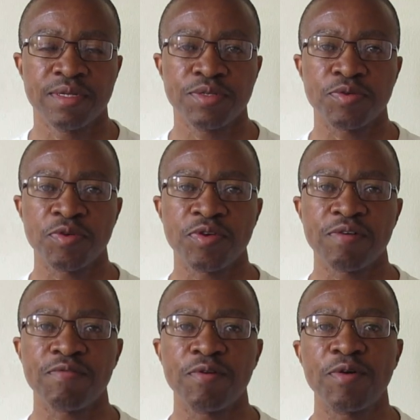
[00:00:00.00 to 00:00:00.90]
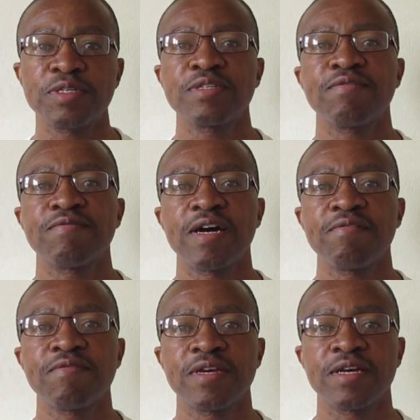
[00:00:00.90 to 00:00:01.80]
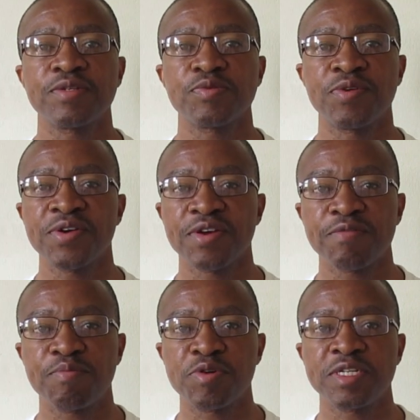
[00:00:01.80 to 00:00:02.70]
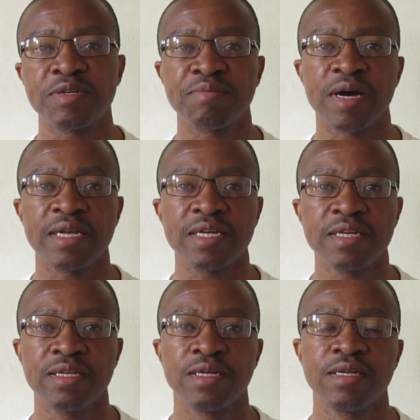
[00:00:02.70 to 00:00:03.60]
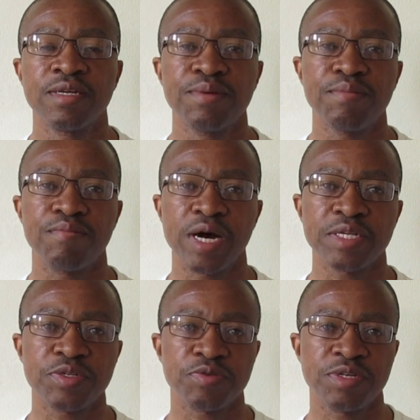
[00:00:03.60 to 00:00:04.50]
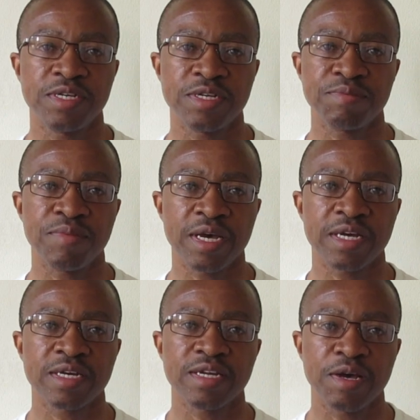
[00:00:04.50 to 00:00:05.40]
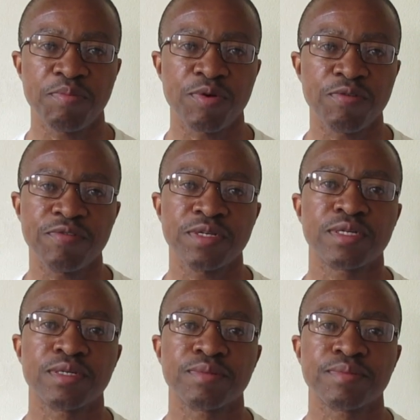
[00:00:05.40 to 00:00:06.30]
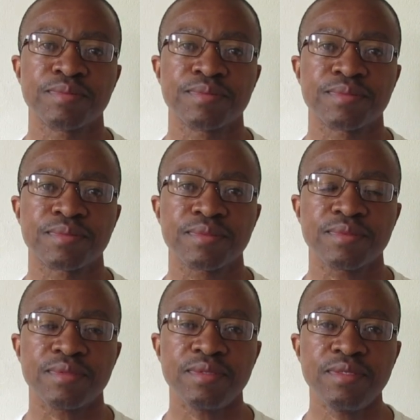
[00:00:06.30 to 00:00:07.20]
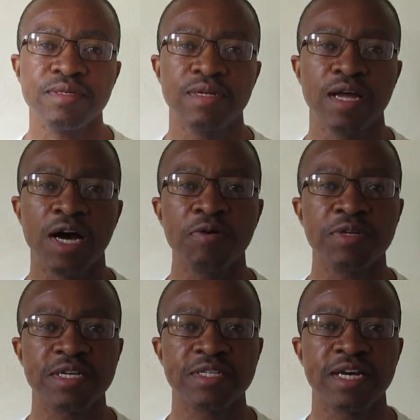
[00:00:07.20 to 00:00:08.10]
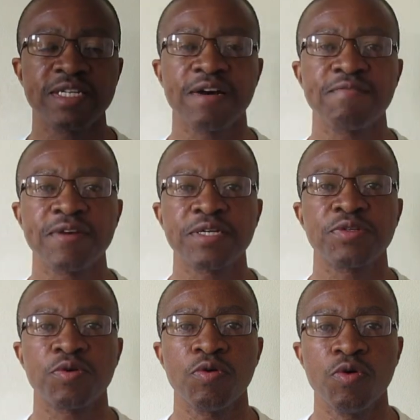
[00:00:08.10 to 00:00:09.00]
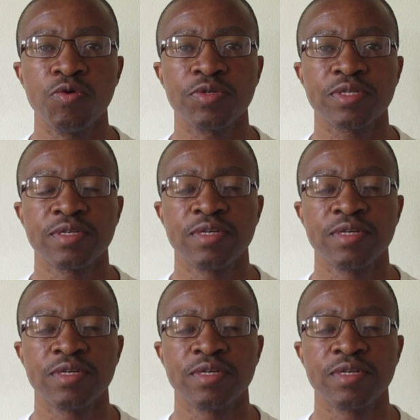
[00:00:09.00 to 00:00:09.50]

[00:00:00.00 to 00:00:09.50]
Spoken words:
So you have lost 5 years where you have put in money, but you didn't make a profit. How does that affect your goals?